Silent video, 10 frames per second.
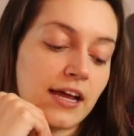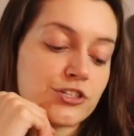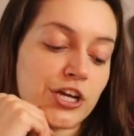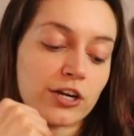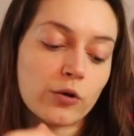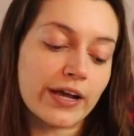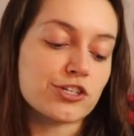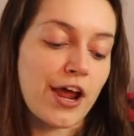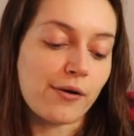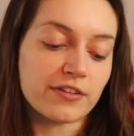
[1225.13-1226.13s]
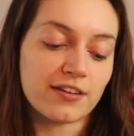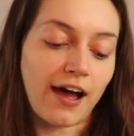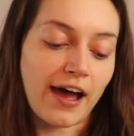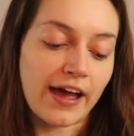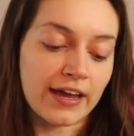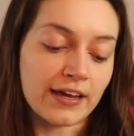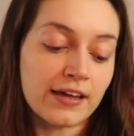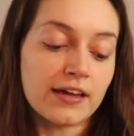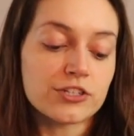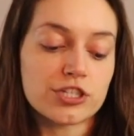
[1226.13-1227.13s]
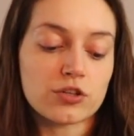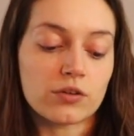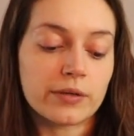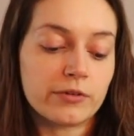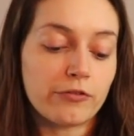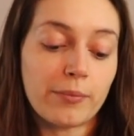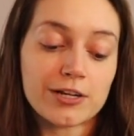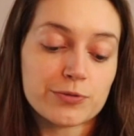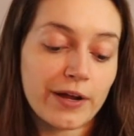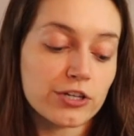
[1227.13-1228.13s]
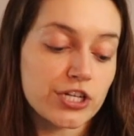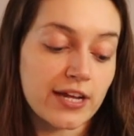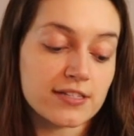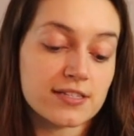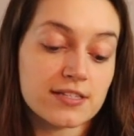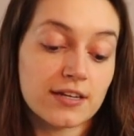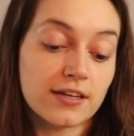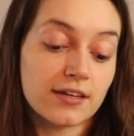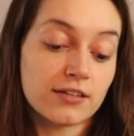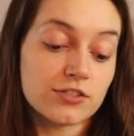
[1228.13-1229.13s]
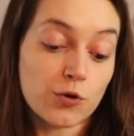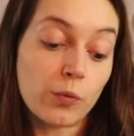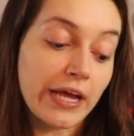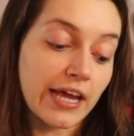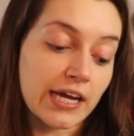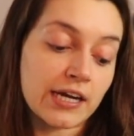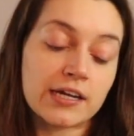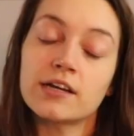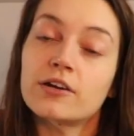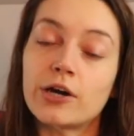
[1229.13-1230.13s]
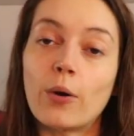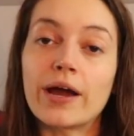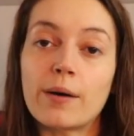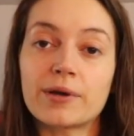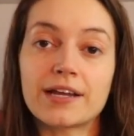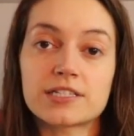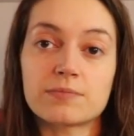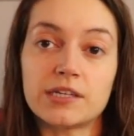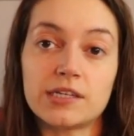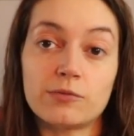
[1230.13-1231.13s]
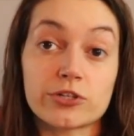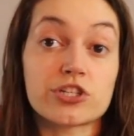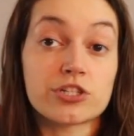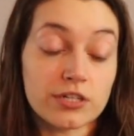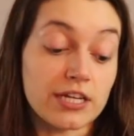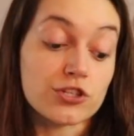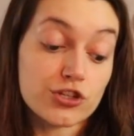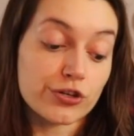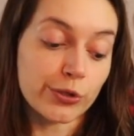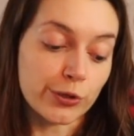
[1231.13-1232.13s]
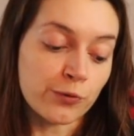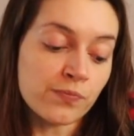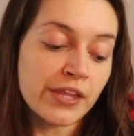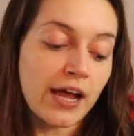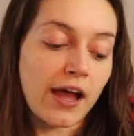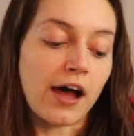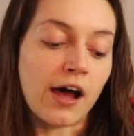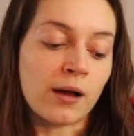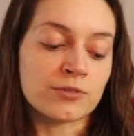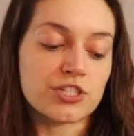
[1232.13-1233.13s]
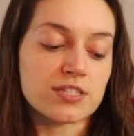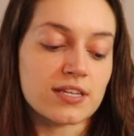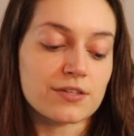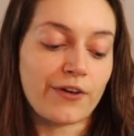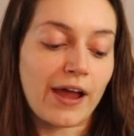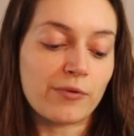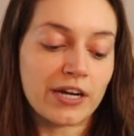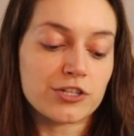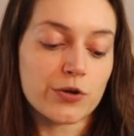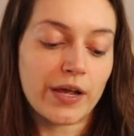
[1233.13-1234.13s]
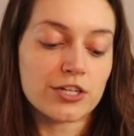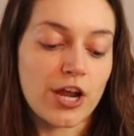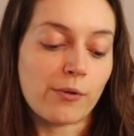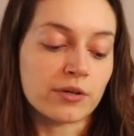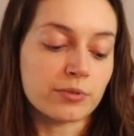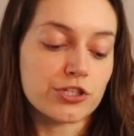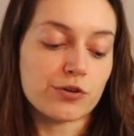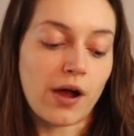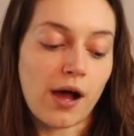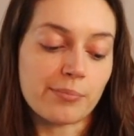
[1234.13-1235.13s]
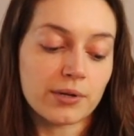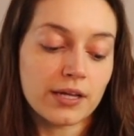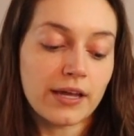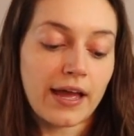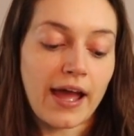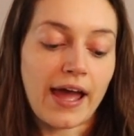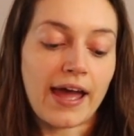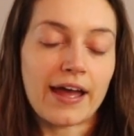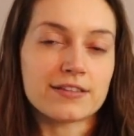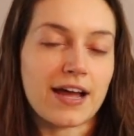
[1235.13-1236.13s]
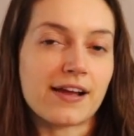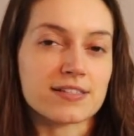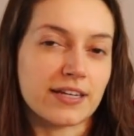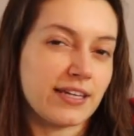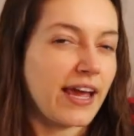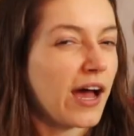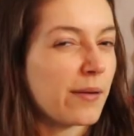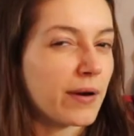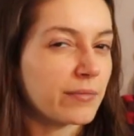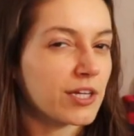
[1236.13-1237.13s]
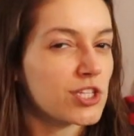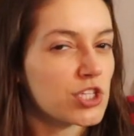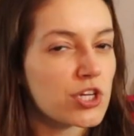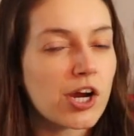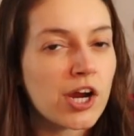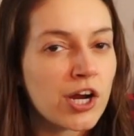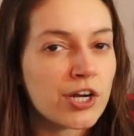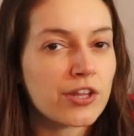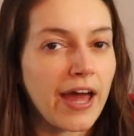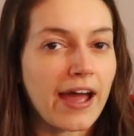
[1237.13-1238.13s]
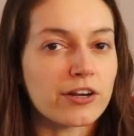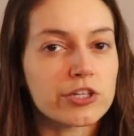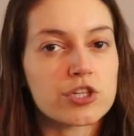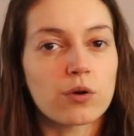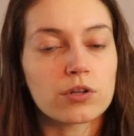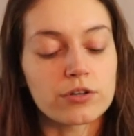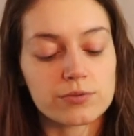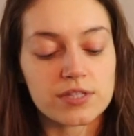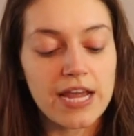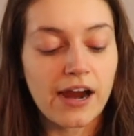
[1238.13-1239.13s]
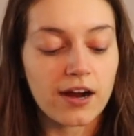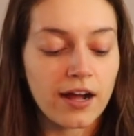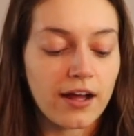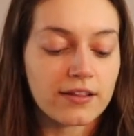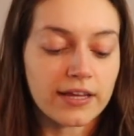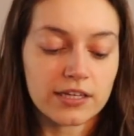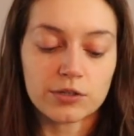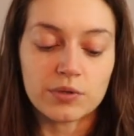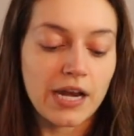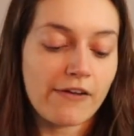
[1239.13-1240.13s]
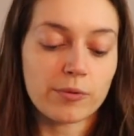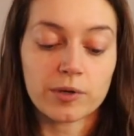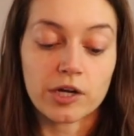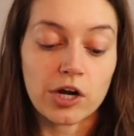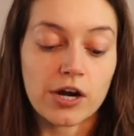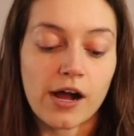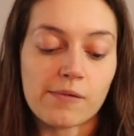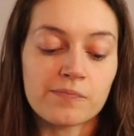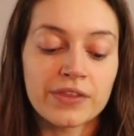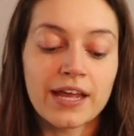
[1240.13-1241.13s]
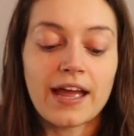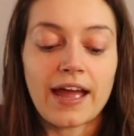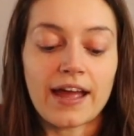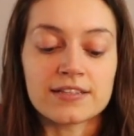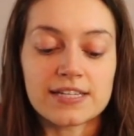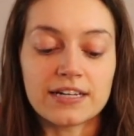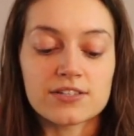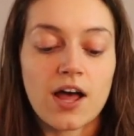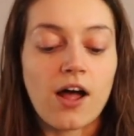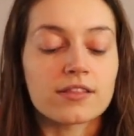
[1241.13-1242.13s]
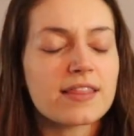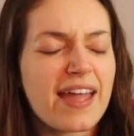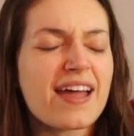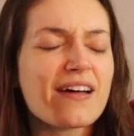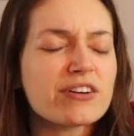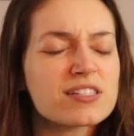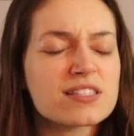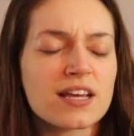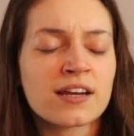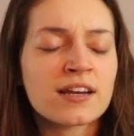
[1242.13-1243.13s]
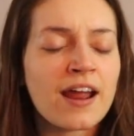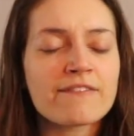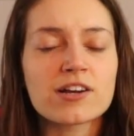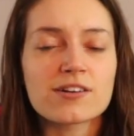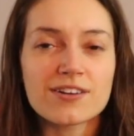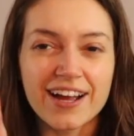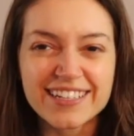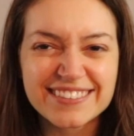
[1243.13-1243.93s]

She had a quick chat with Ty. She told him, you have a much better chance to win going up against me, which is true. Um, she says, if I win H O H, I wouldn't put you up. And Ty's like, yeah, but I'm concerned that you're so close with Tara. Like, you would never put her up. And Tina's all, never say never.